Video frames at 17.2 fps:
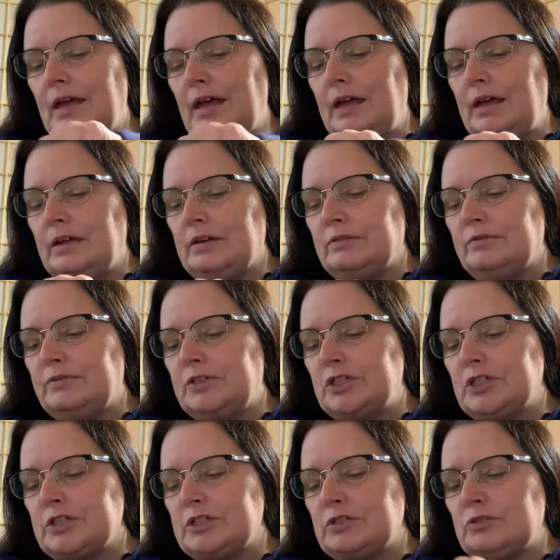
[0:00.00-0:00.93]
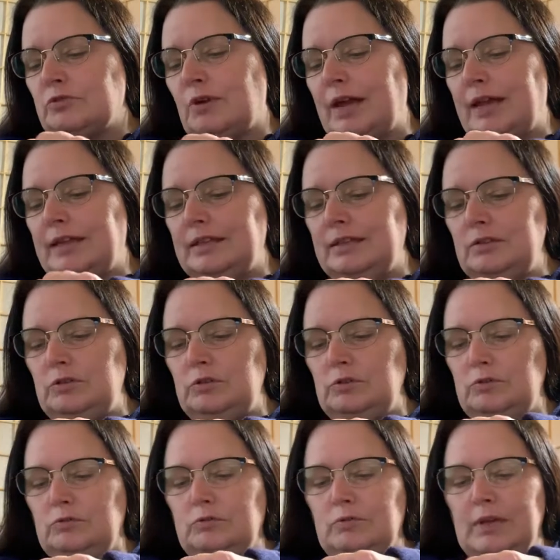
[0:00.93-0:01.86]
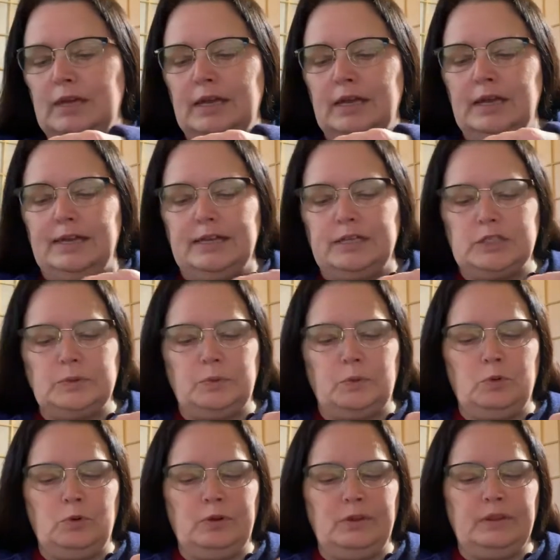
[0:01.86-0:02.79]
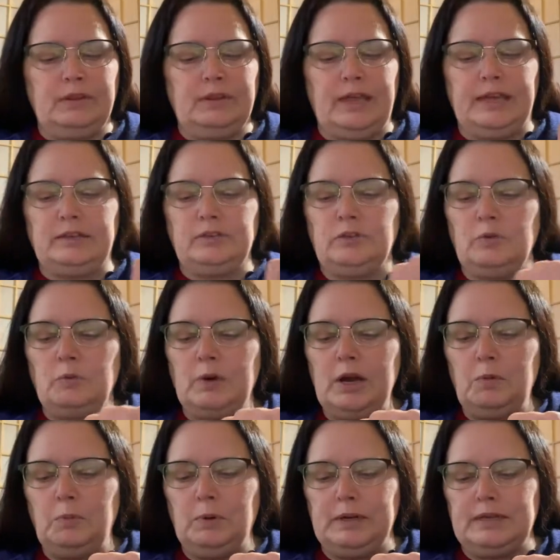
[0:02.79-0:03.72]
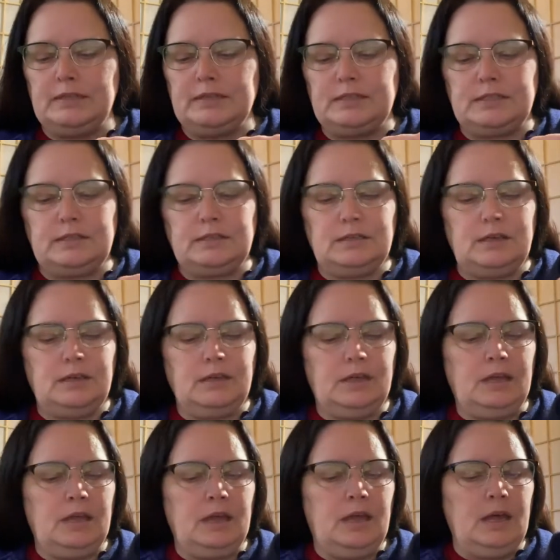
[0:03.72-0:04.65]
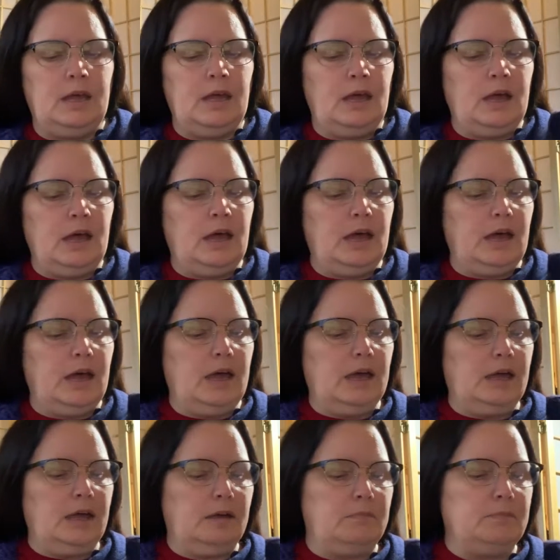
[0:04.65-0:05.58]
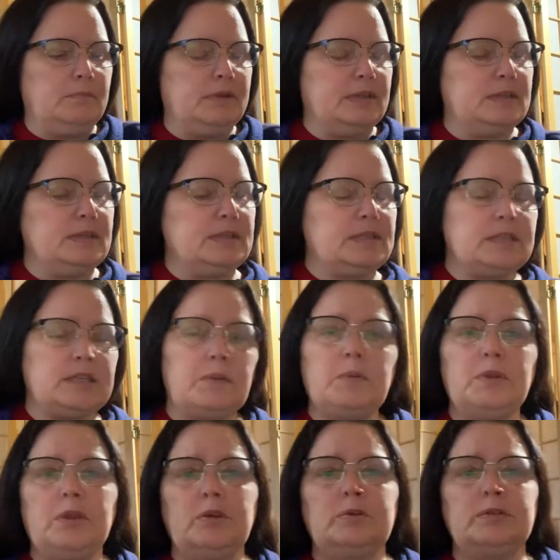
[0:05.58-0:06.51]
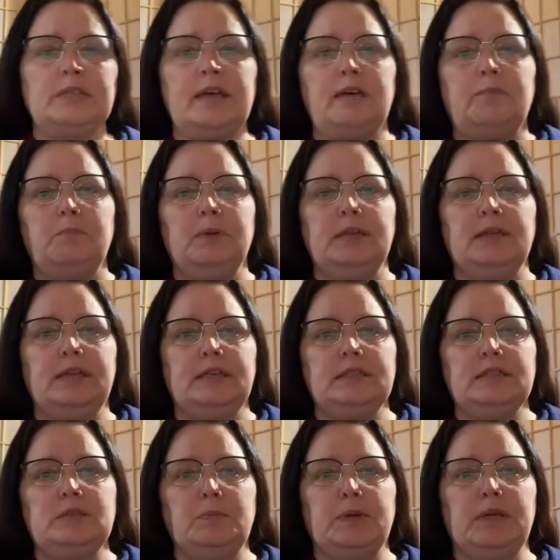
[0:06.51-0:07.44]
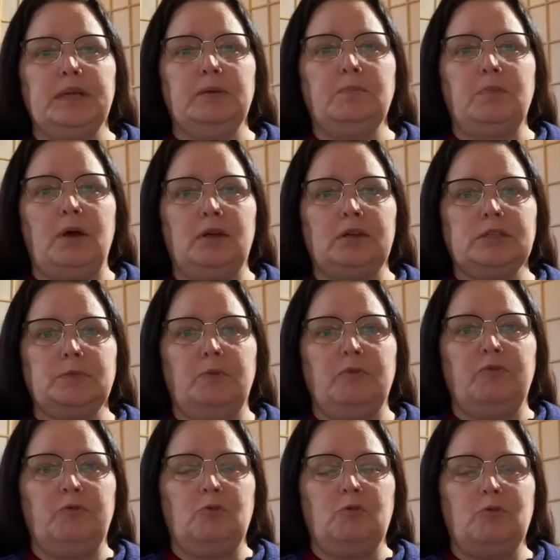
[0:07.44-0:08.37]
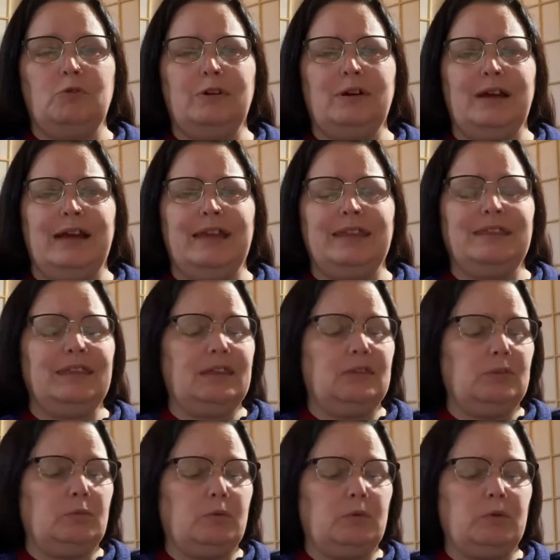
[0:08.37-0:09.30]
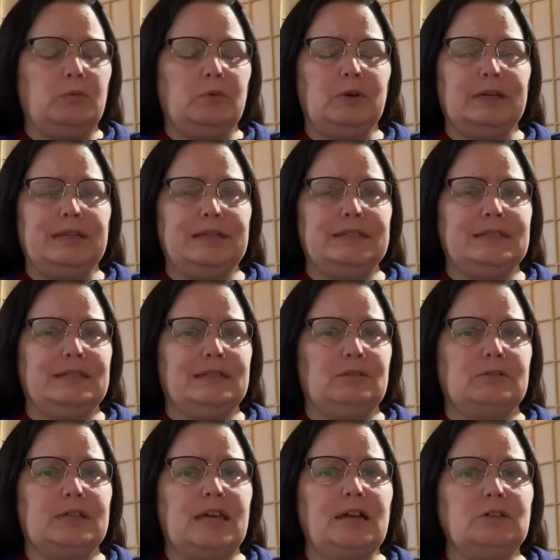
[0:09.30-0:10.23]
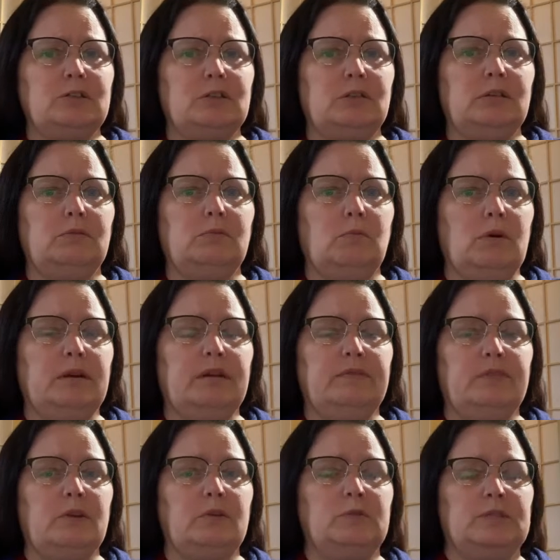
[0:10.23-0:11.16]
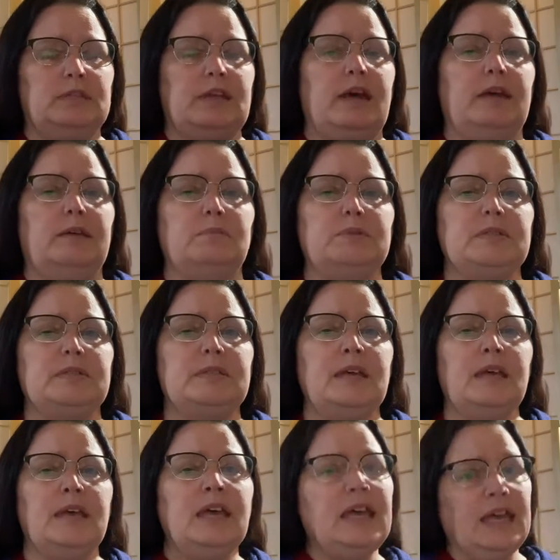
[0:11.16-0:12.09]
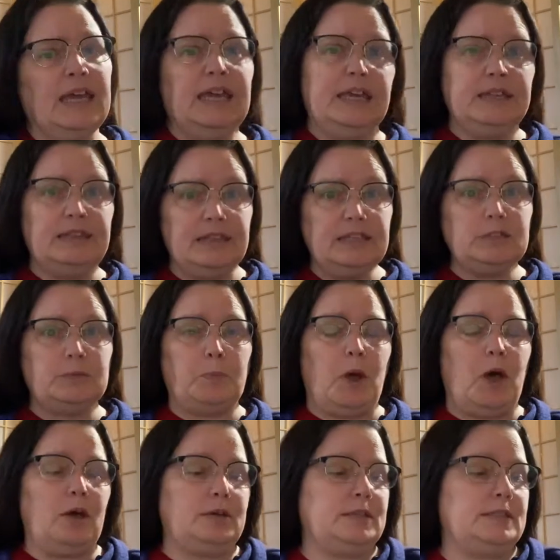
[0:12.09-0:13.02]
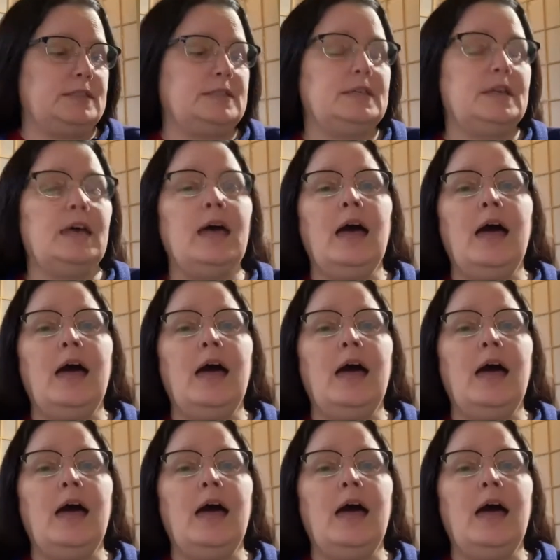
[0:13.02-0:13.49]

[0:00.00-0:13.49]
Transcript: of just trying to explore, like, the rare breeds. Um, some of those have been in spinning box before. I think the rumor is there's actually one of those types in this box,